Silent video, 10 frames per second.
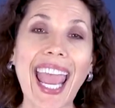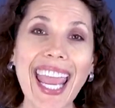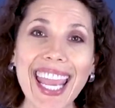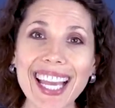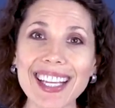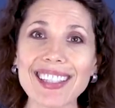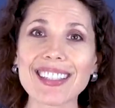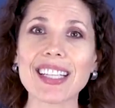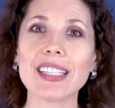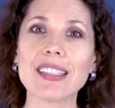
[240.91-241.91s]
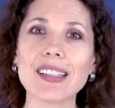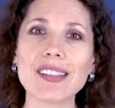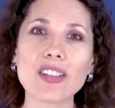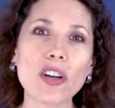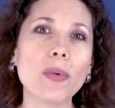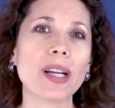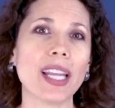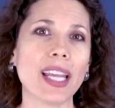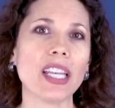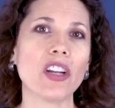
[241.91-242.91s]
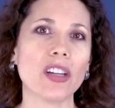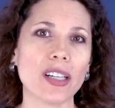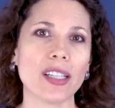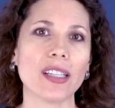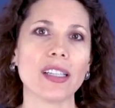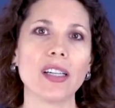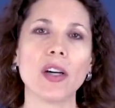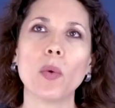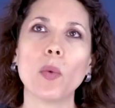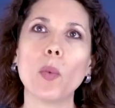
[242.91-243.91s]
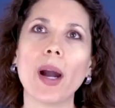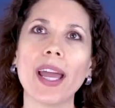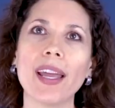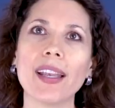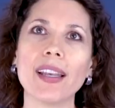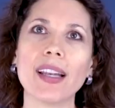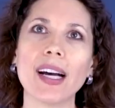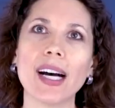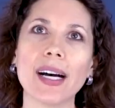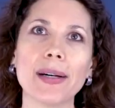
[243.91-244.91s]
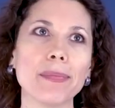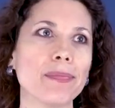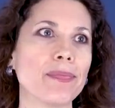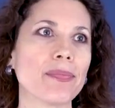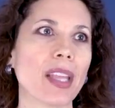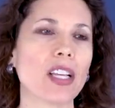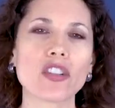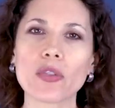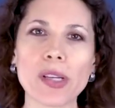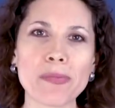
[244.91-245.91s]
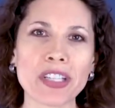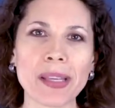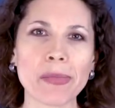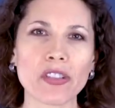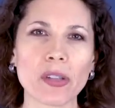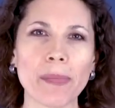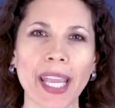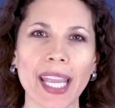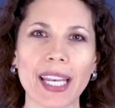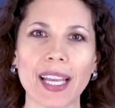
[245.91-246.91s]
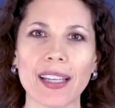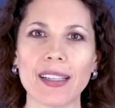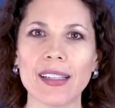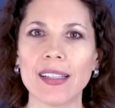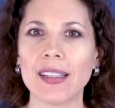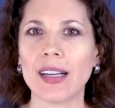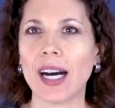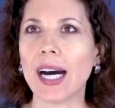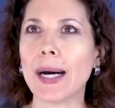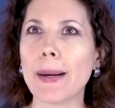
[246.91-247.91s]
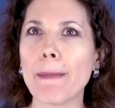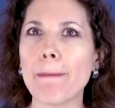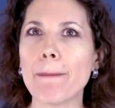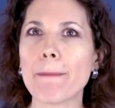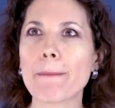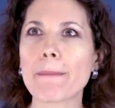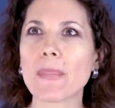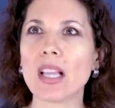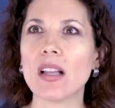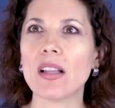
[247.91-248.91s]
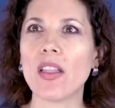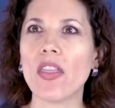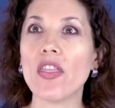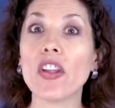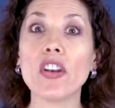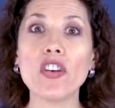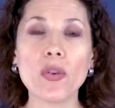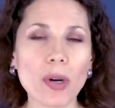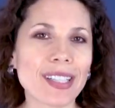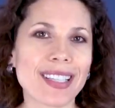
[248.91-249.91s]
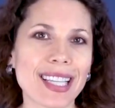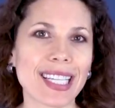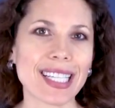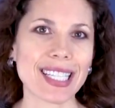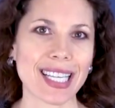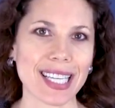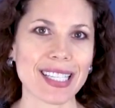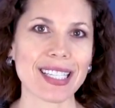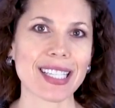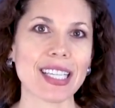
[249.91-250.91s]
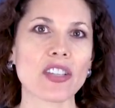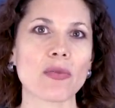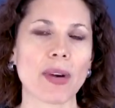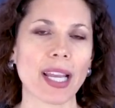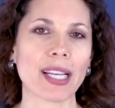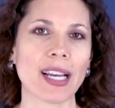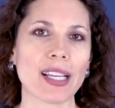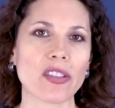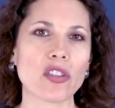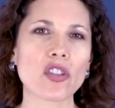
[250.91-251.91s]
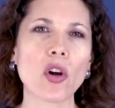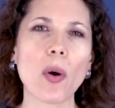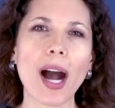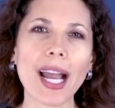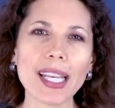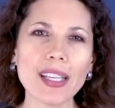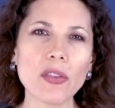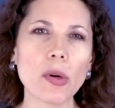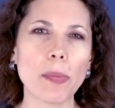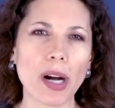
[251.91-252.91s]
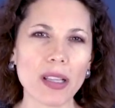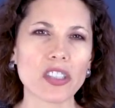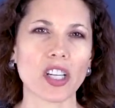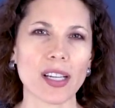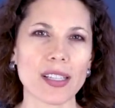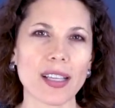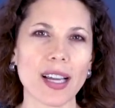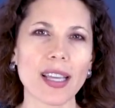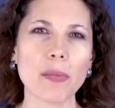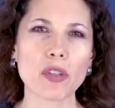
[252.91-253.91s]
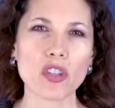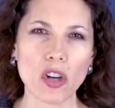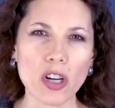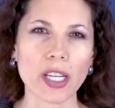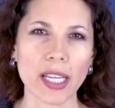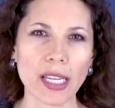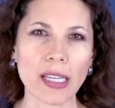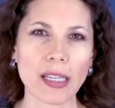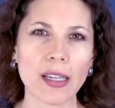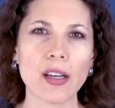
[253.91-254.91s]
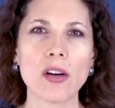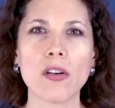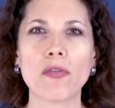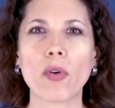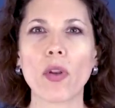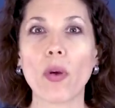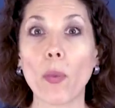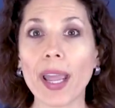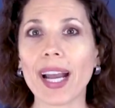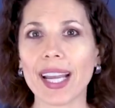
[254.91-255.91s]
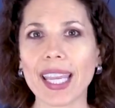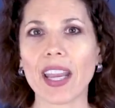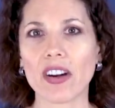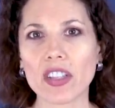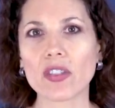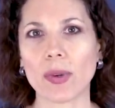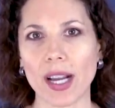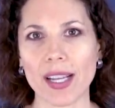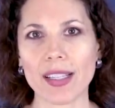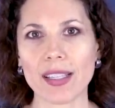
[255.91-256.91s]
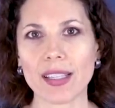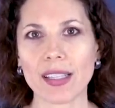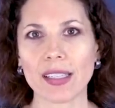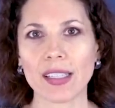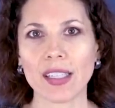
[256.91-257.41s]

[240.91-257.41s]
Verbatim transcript: And it does no one any good when um, extreme statements are made and um, the nuance that exists isn't recognized. So I need to apologize. I am sorry for the way I characterized